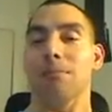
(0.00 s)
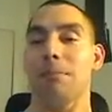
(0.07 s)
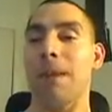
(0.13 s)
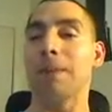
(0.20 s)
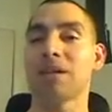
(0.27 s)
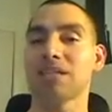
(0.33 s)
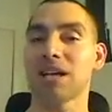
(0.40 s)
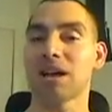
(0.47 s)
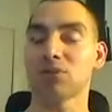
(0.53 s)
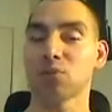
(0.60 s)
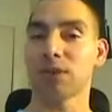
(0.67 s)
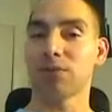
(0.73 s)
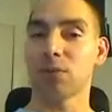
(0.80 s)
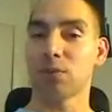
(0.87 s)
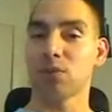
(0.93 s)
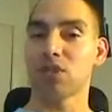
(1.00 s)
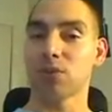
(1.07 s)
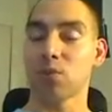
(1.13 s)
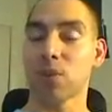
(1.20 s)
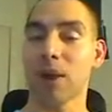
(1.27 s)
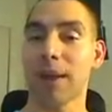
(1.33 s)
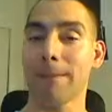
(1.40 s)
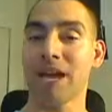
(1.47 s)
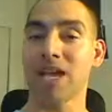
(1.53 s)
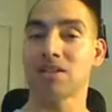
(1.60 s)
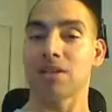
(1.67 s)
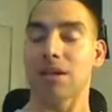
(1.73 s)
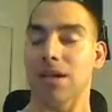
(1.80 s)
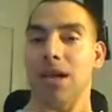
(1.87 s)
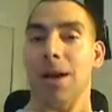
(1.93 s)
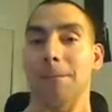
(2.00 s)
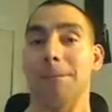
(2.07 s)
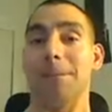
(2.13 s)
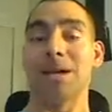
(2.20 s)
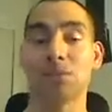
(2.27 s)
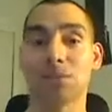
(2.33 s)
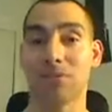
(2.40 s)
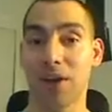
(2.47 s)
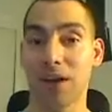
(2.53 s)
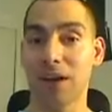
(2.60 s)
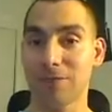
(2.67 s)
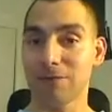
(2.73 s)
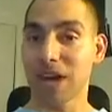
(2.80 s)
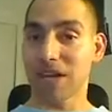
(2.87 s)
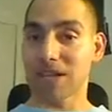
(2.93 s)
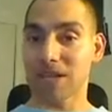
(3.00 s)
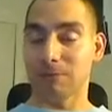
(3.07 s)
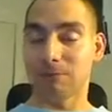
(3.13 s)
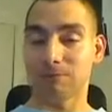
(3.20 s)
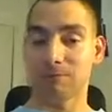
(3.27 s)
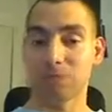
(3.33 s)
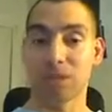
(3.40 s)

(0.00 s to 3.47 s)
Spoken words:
maybe because I was rooting for Rampage, but it was very effective.